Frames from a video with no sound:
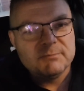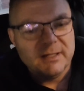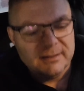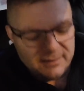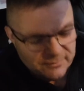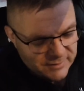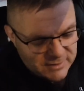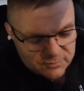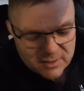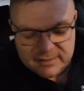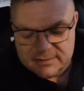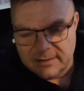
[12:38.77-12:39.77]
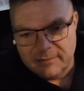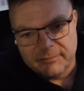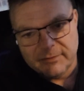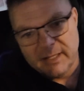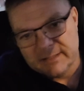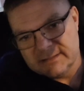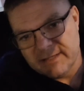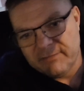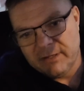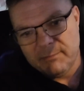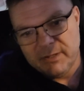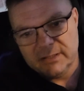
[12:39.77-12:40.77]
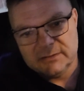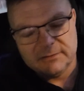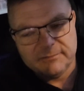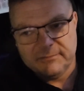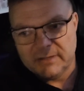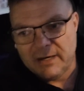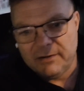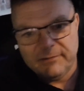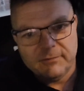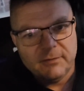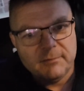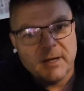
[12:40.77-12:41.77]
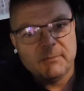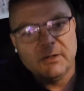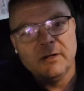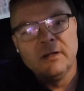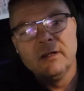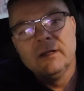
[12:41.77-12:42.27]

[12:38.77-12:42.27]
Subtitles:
But, these are on sale for like $70 or I don't even remember.